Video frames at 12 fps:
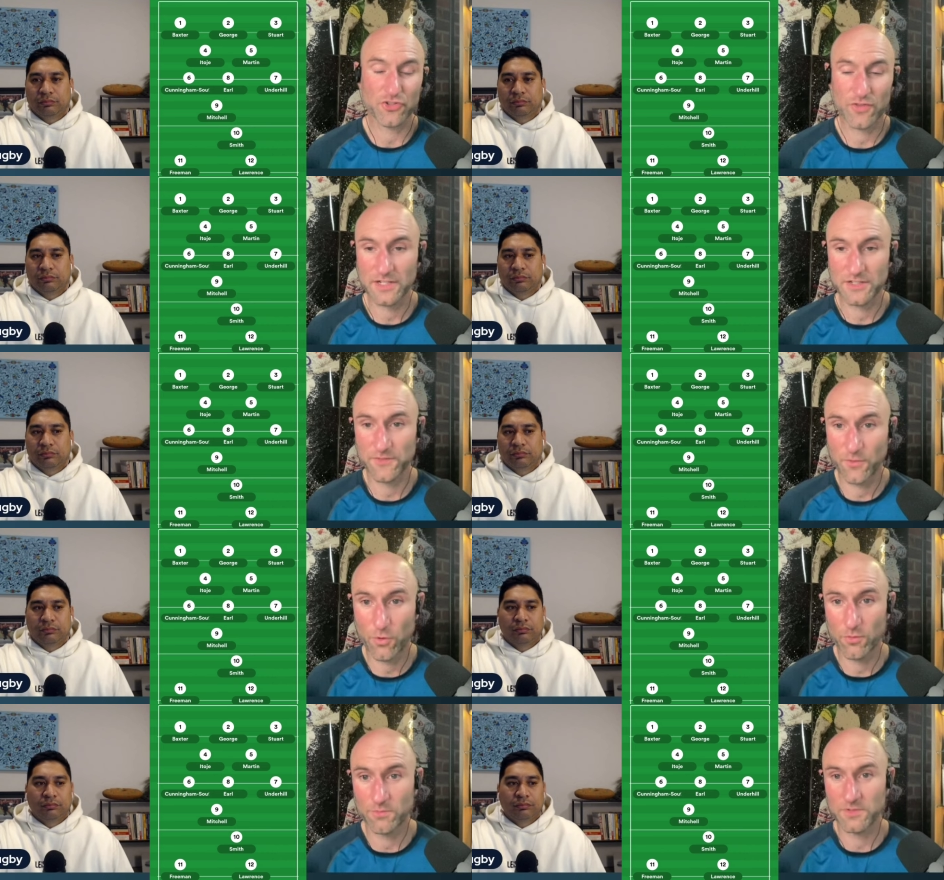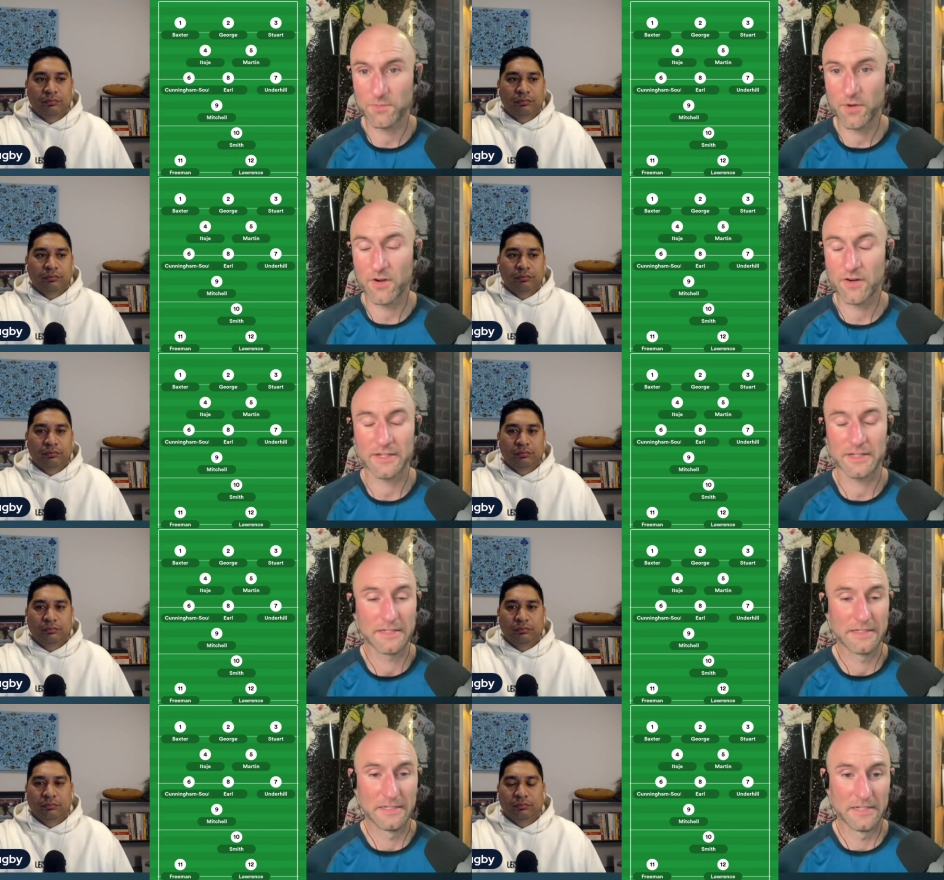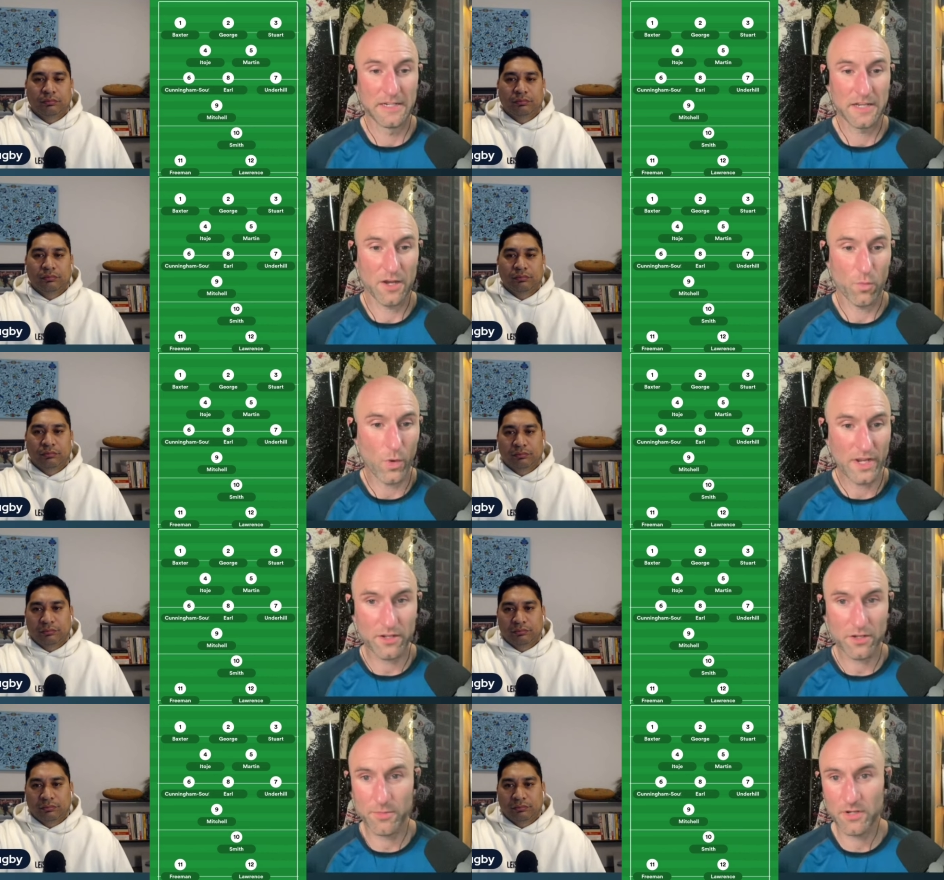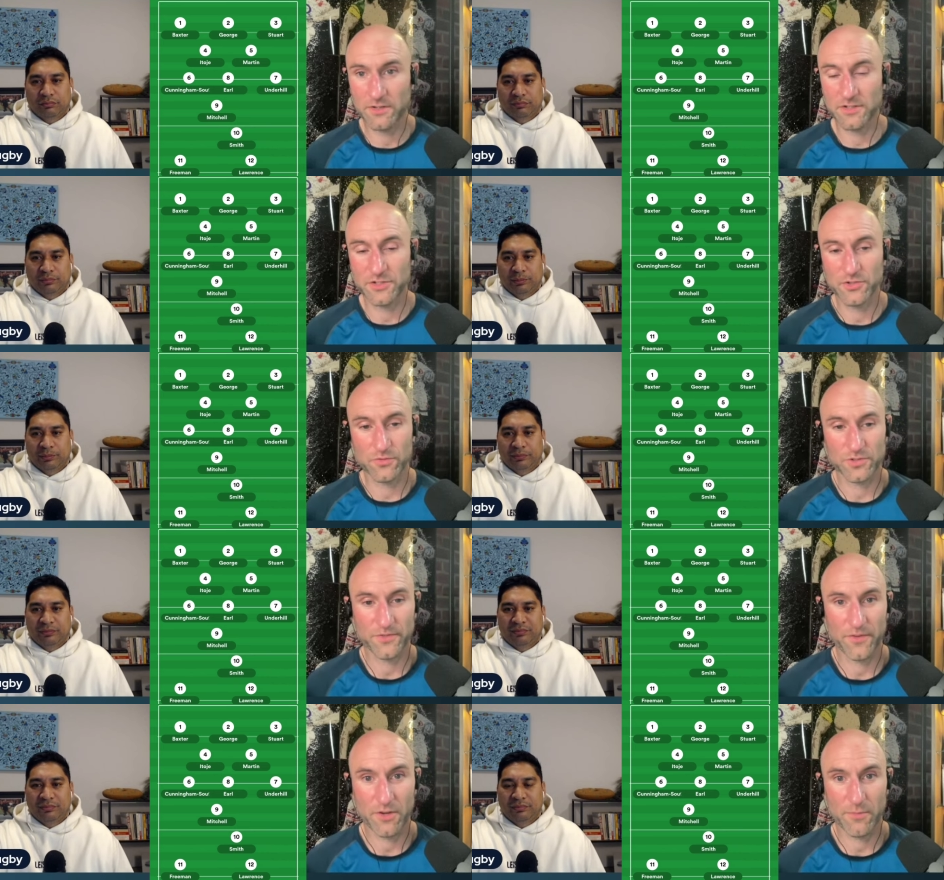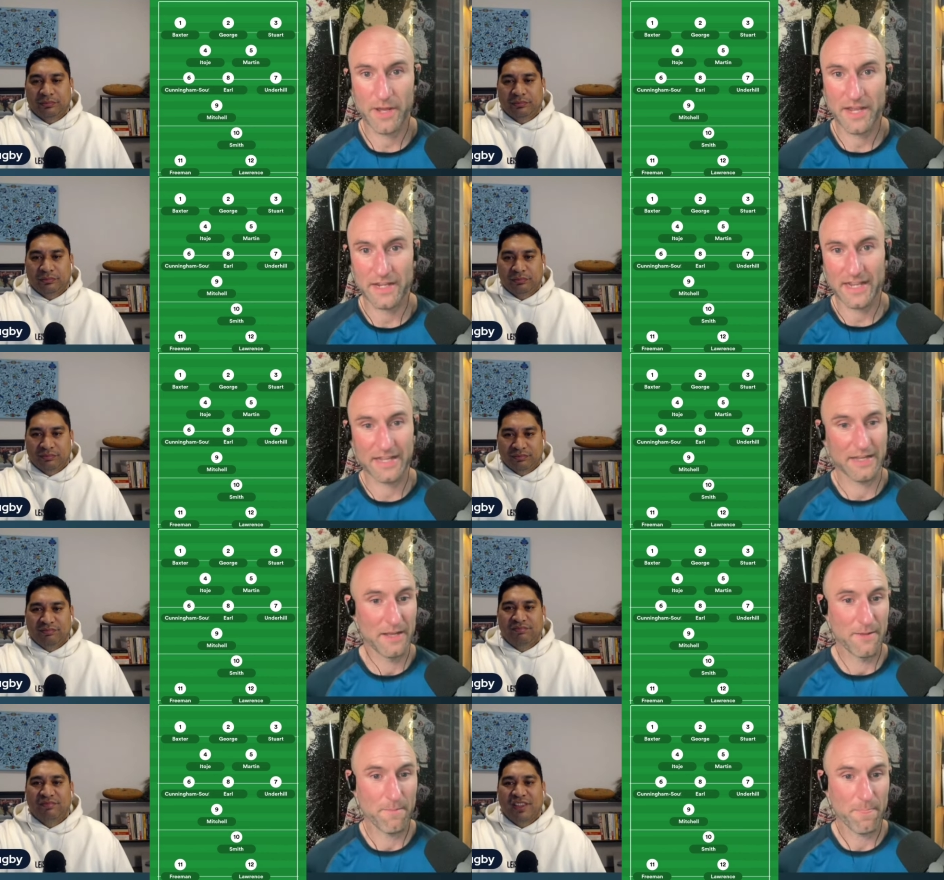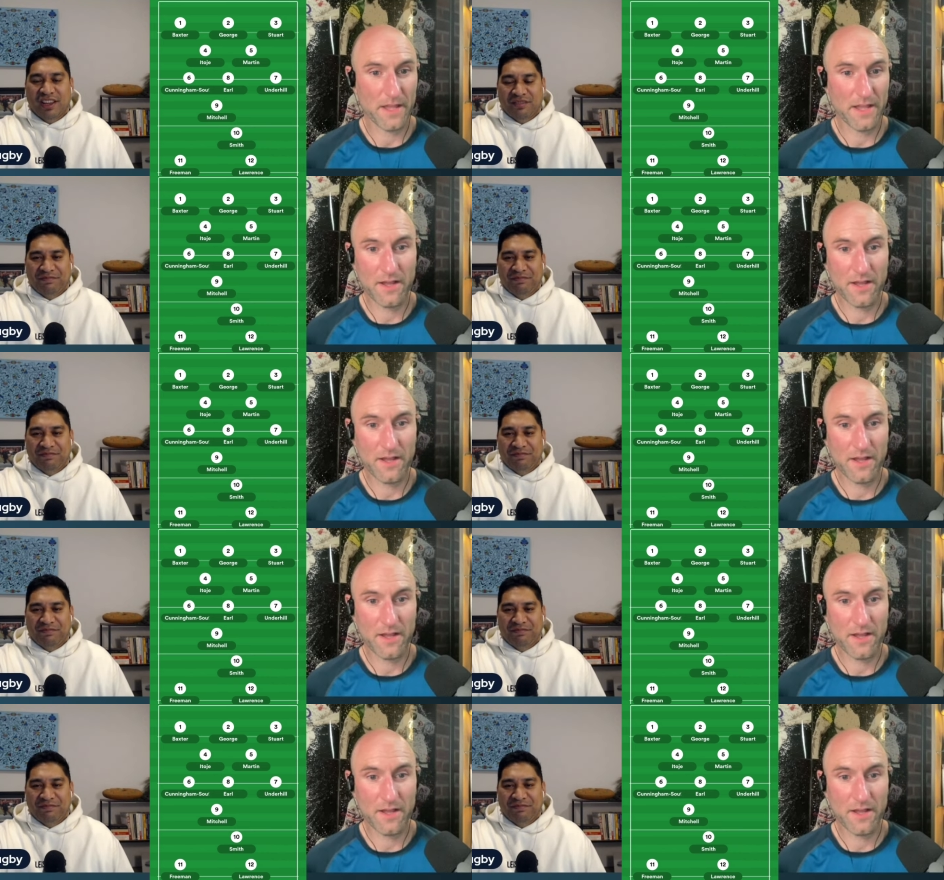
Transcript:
Speaker 1: transformed by a wing commander, George Furbank, yep.